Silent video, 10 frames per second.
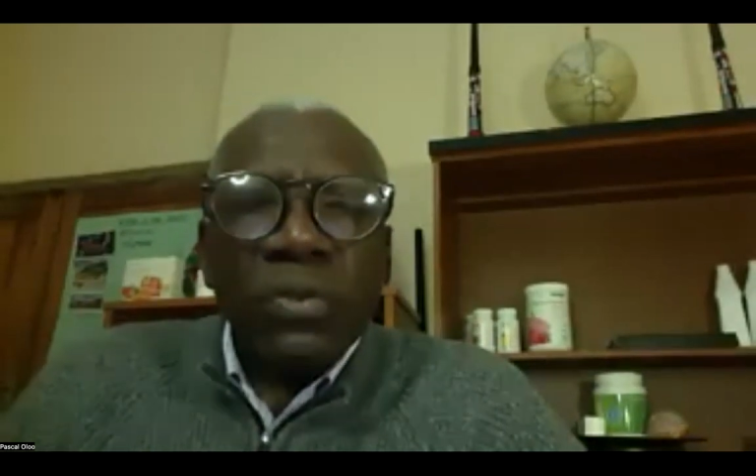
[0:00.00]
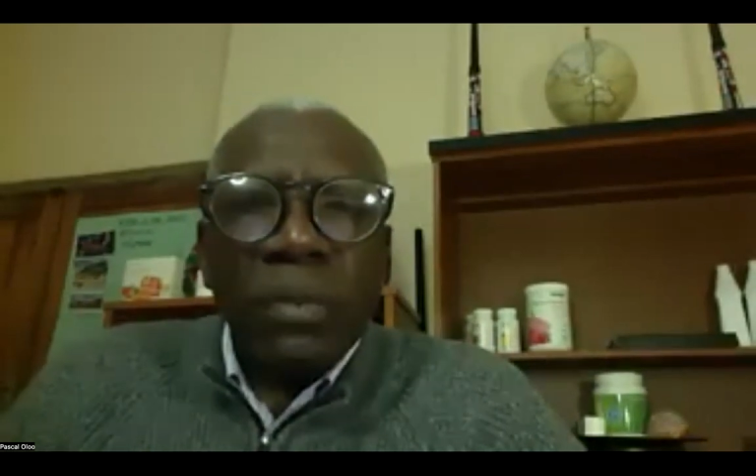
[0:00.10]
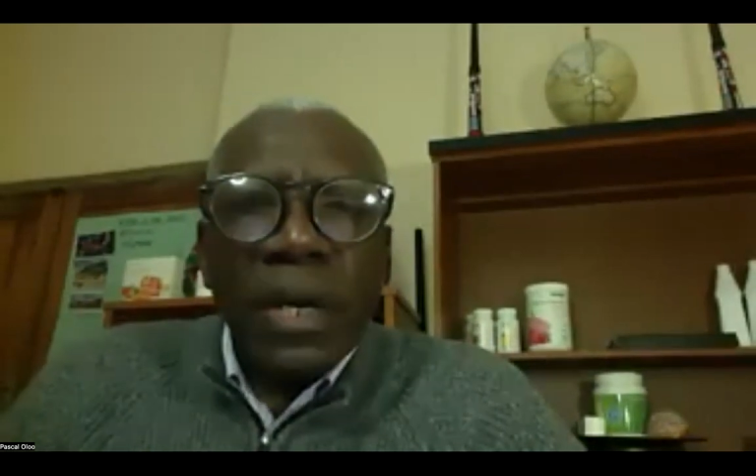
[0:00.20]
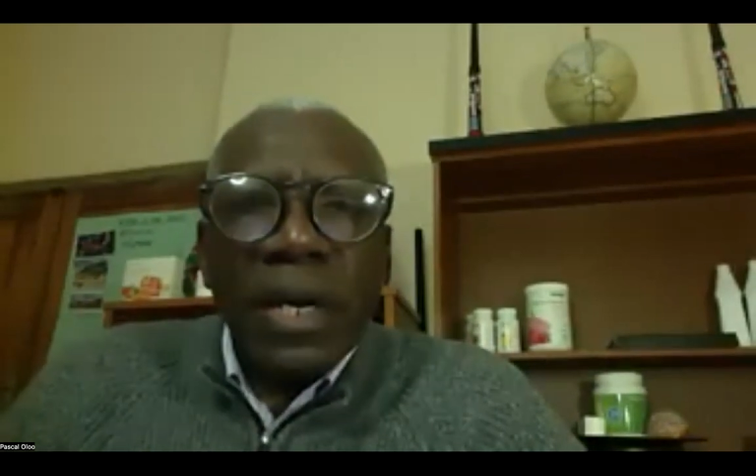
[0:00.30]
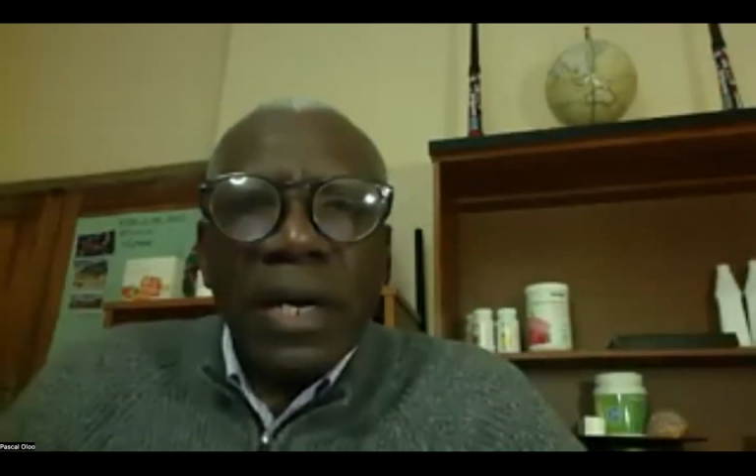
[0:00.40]
to
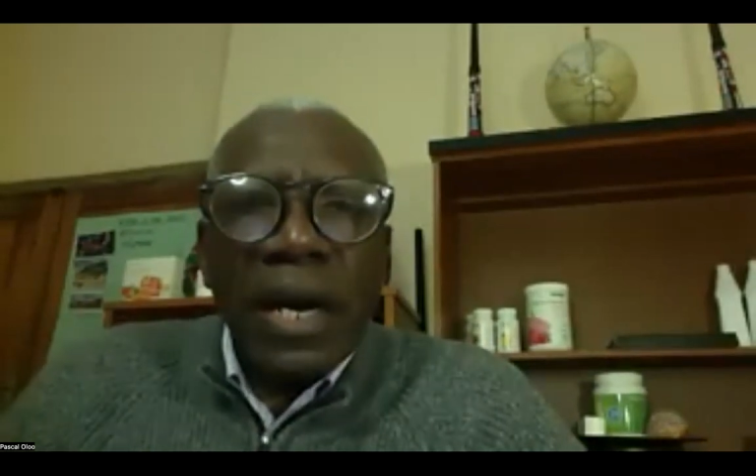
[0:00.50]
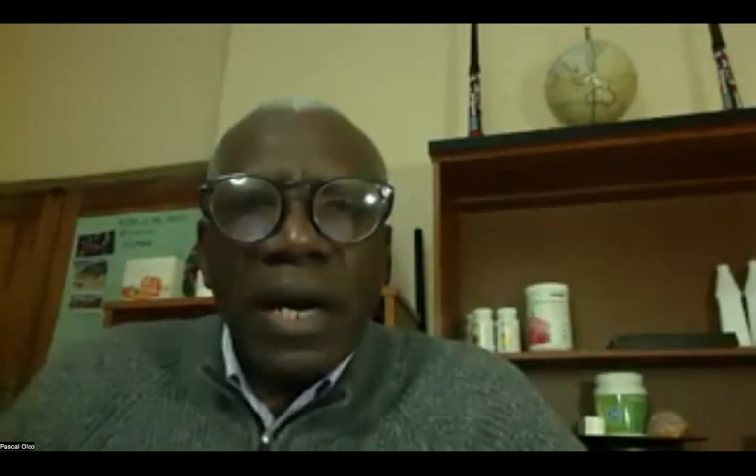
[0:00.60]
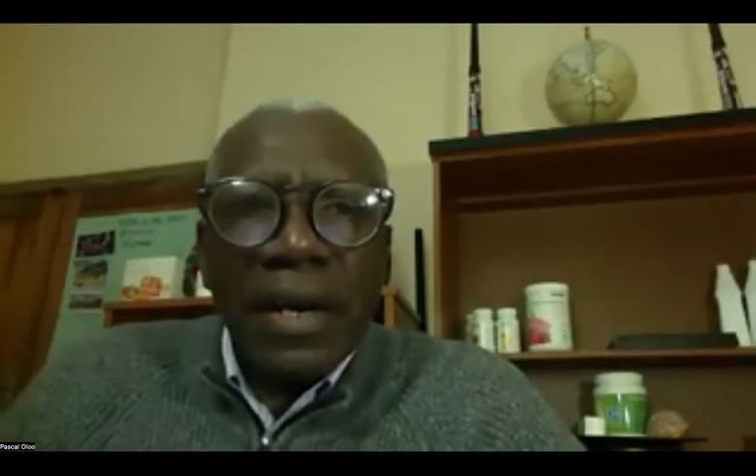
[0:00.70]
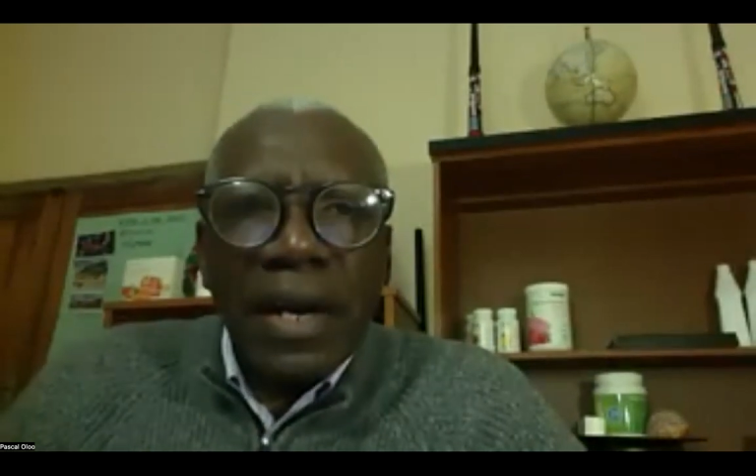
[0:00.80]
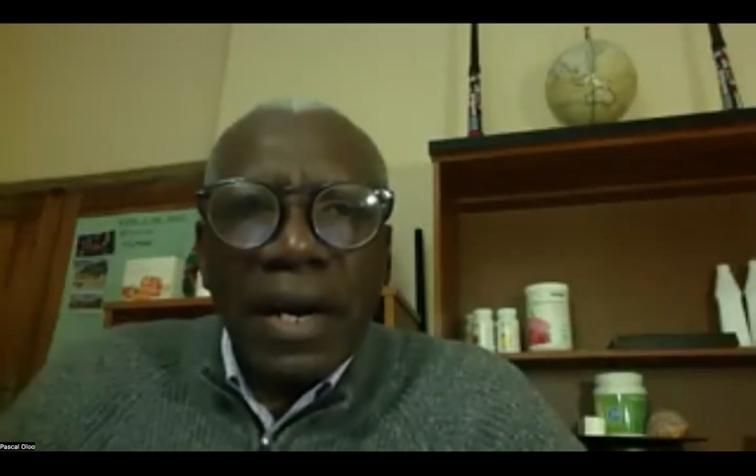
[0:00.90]
make
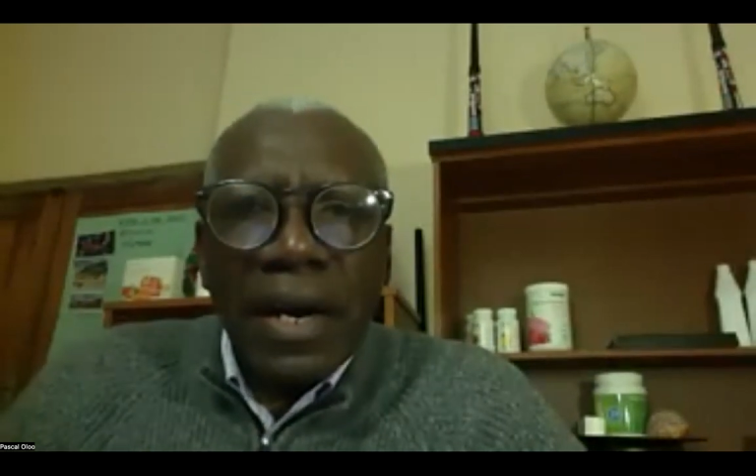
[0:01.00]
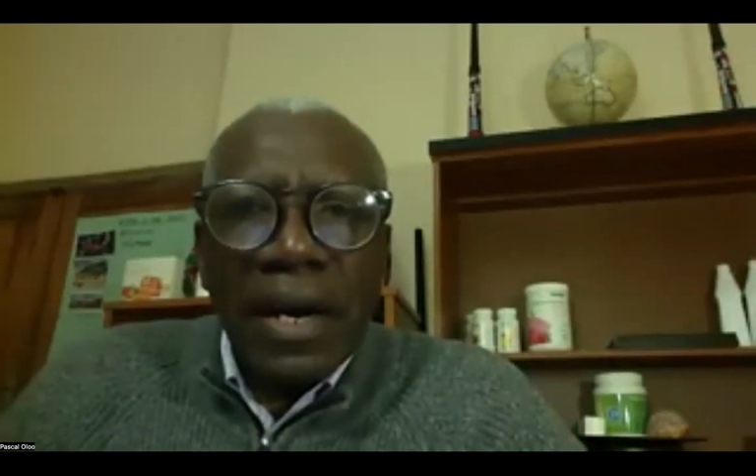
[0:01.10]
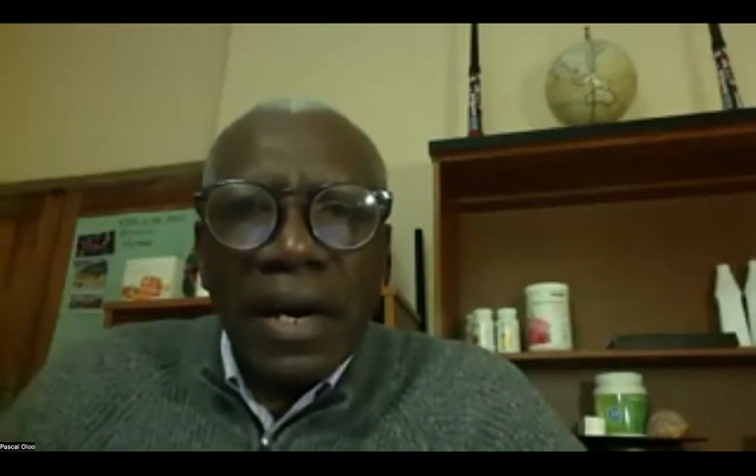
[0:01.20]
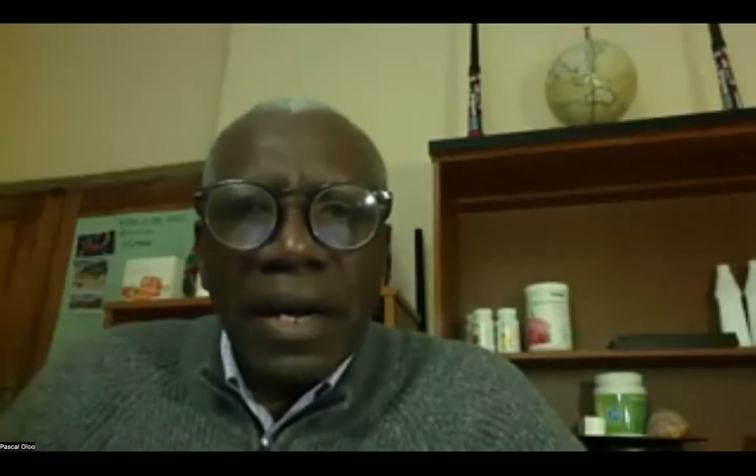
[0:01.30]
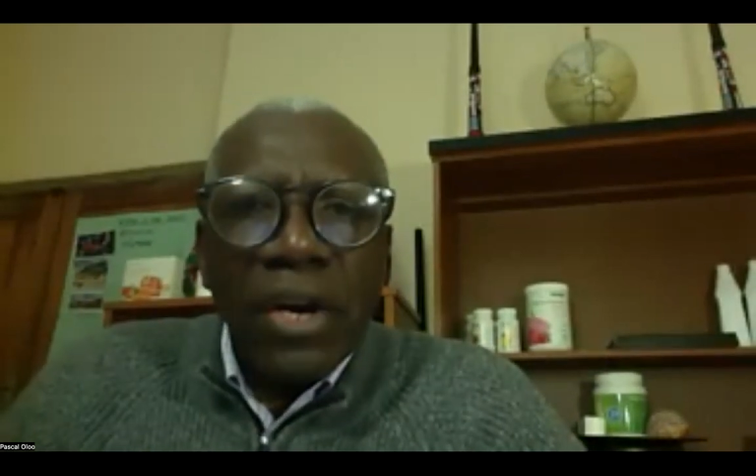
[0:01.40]

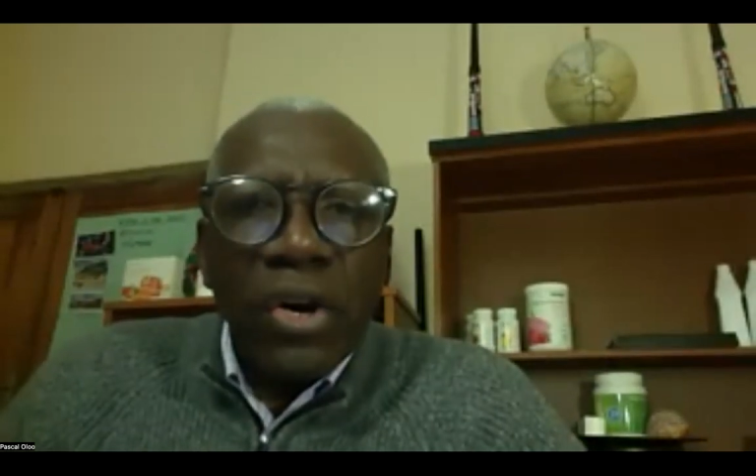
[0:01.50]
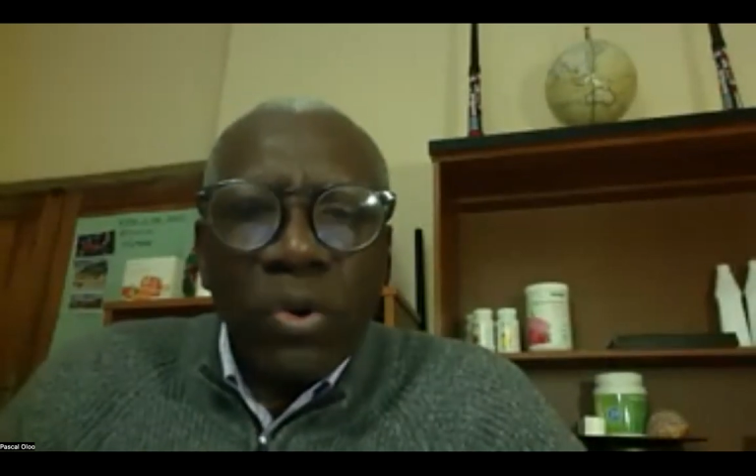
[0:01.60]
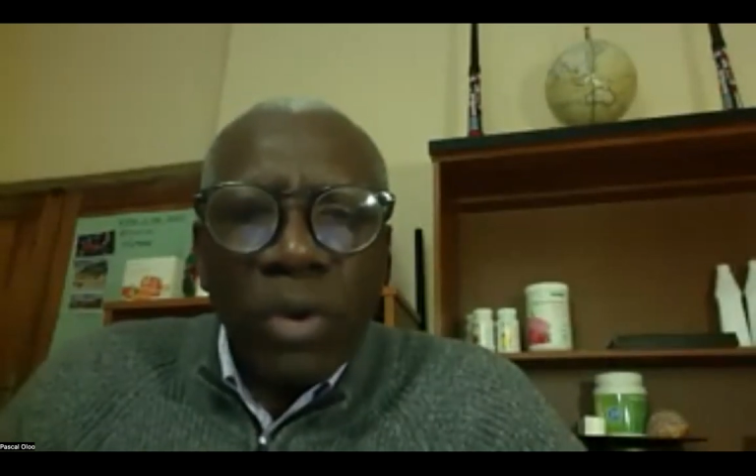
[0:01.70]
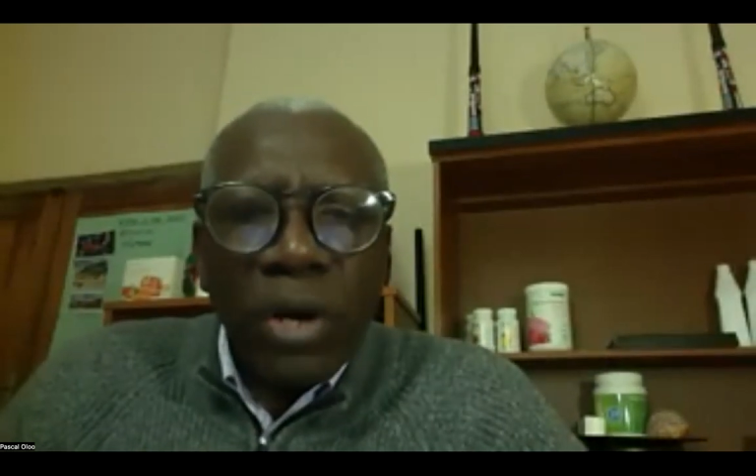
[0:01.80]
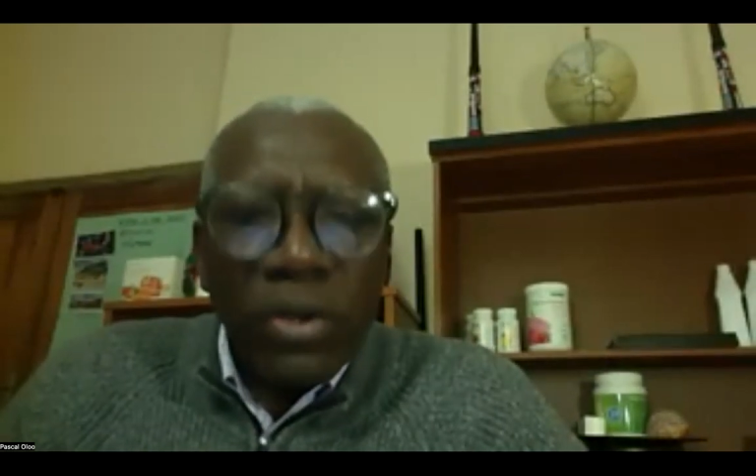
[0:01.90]

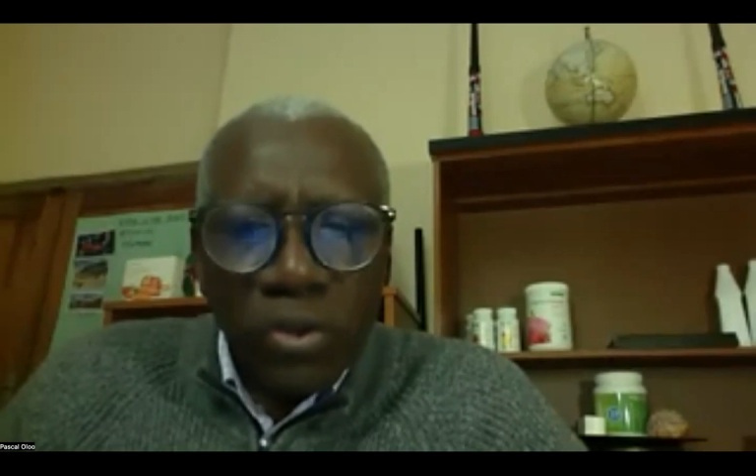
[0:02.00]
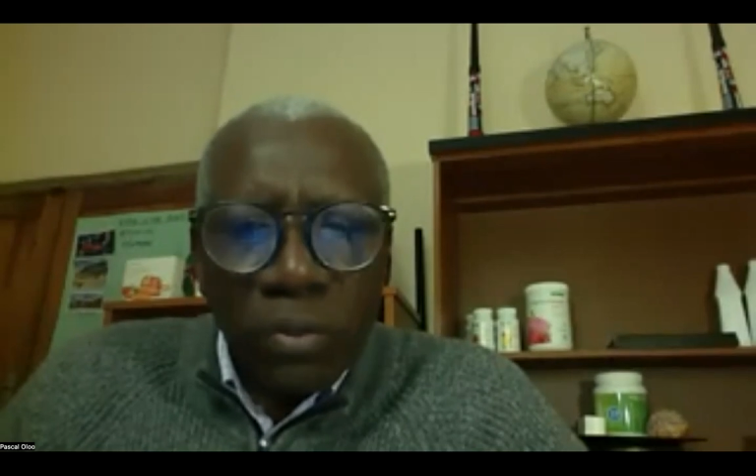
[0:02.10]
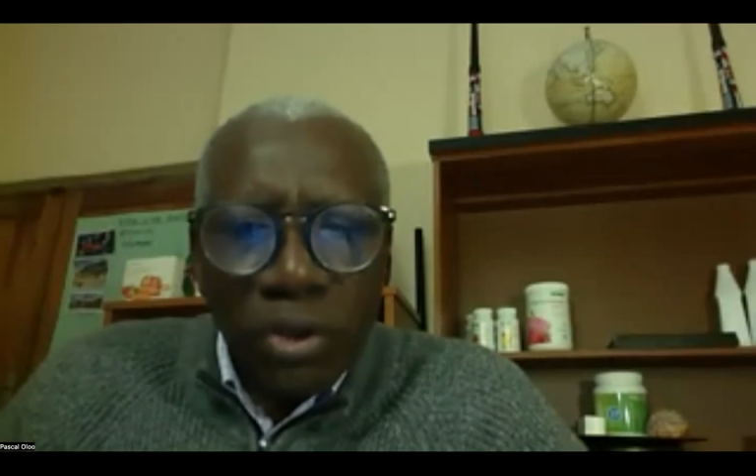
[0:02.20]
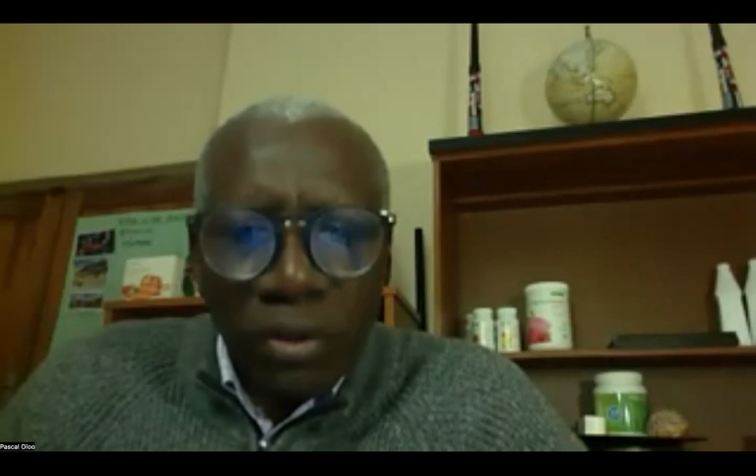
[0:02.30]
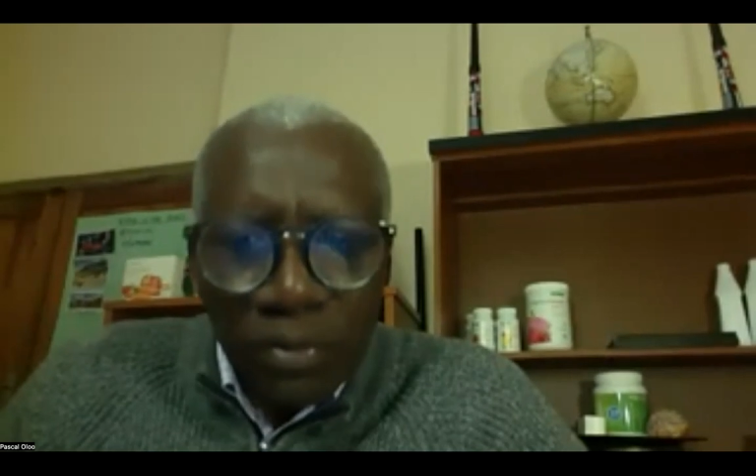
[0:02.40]
who are going to
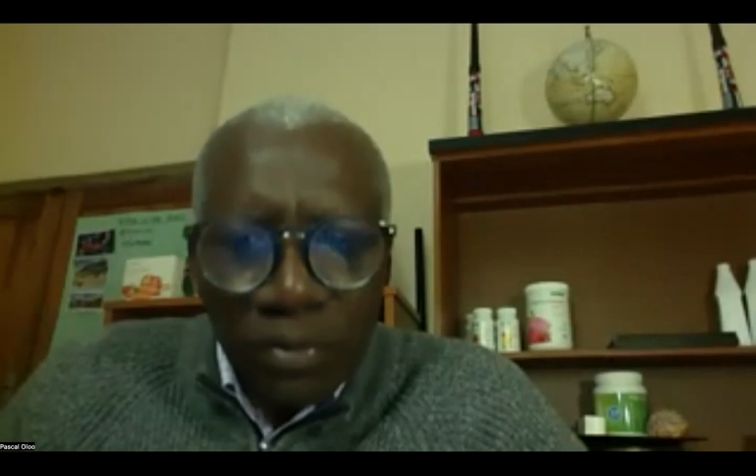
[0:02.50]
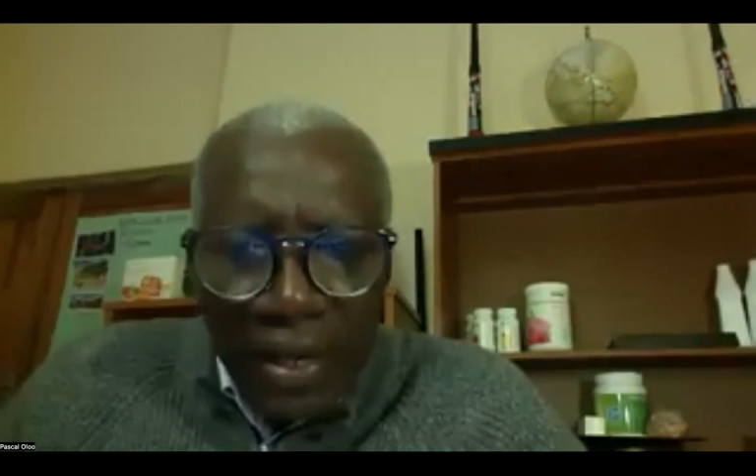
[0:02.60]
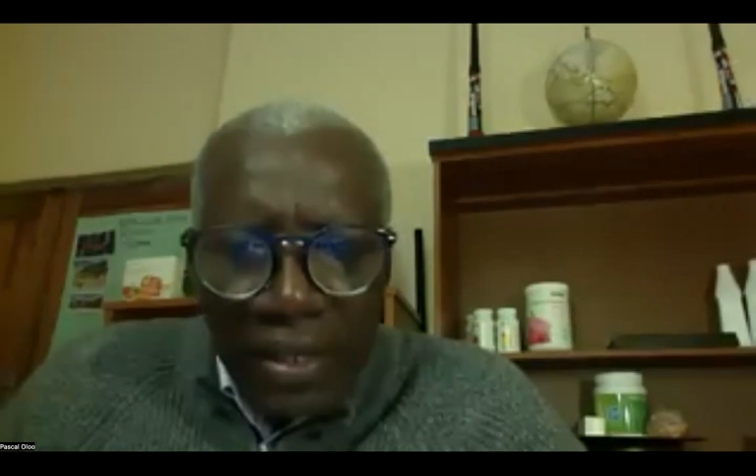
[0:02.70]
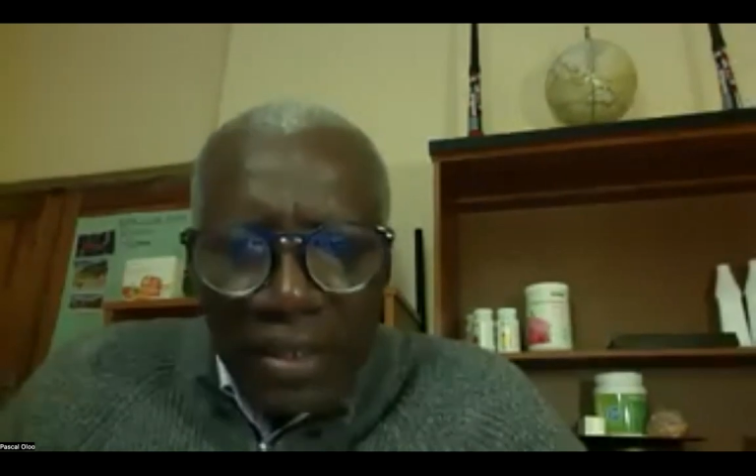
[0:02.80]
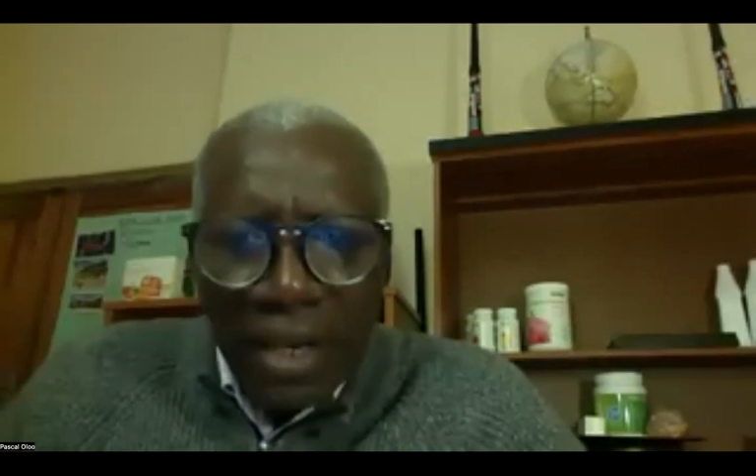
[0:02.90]
be your friends.